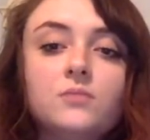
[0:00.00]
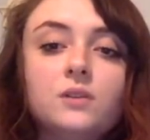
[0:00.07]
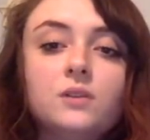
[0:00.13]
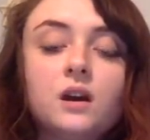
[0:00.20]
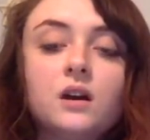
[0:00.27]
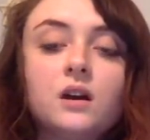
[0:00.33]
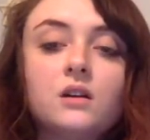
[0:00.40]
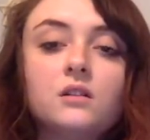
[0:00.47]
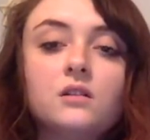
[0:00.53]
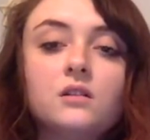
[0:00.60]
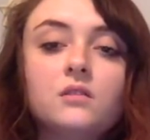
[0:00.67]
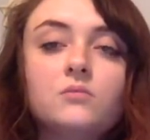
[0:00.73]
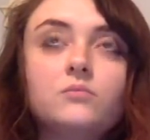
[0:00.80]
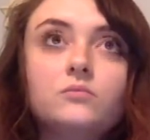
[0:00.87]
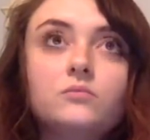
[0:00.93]
put
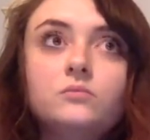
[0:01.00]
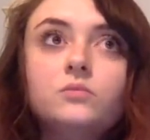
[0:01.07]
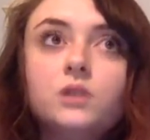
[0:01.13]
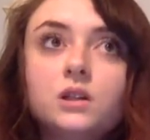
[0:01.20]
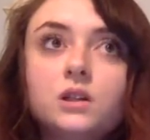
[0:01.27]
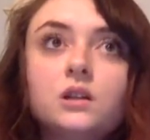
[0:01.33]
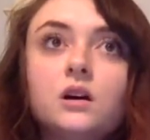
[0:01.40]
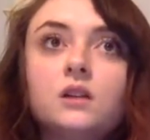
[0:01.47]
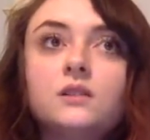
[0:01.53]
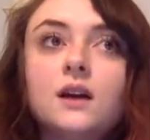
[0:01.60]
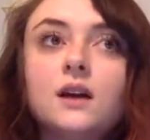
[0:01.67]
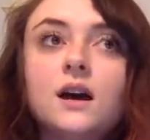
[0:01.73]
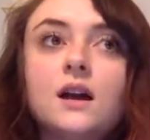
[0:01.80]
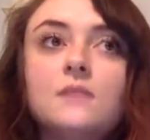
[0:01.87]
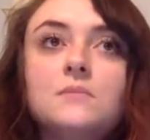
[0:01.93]

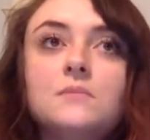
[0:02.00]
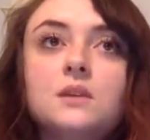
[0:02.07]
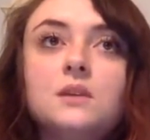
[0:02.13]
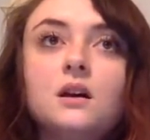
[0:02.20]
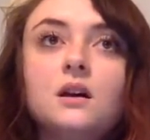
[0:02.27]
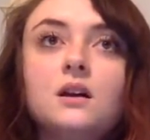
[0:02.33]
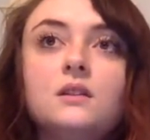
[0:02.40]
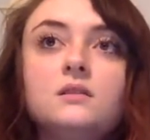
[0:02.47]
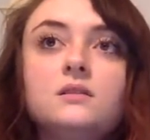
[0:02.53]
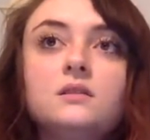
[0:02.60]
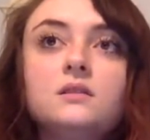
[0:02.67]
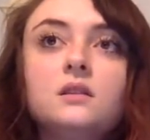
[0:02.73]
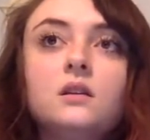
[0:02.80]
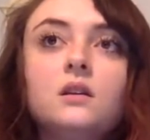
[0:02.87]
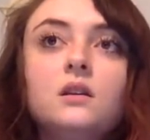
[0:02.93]
online
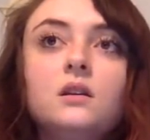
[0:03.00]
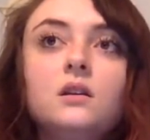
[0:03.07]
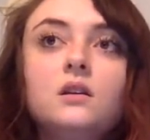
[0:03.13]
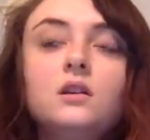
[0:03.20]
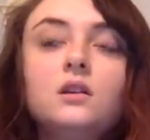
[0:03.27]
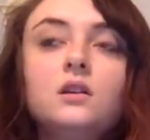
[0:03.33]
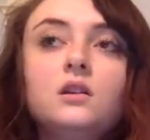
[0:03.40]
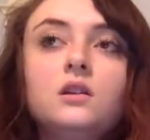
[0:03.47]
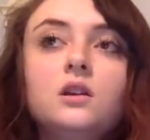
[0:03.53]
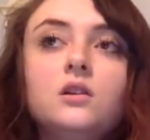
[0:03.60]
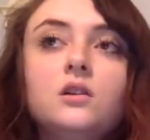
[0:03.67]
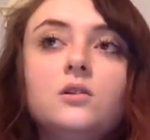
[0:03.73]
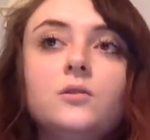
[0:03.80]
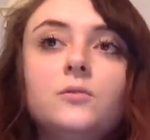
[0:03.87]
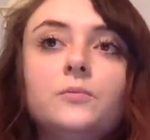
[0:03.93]
because, you
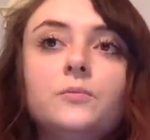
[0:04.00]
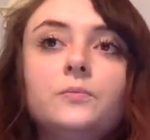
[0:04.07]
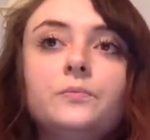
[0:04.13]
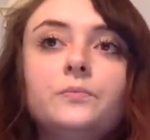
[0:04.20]
know,